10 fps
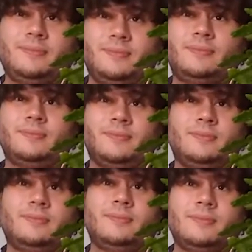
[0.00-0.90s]

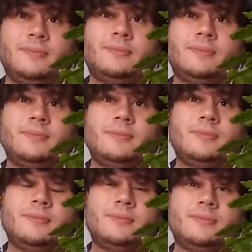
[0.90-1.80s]

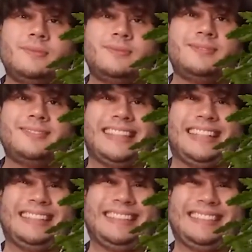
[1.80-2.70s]

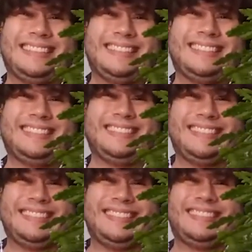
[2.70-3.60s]

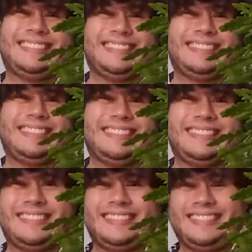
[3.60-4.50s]

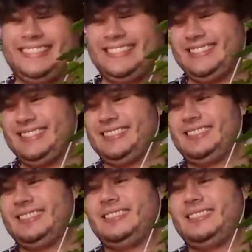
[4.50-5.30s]
[no speech]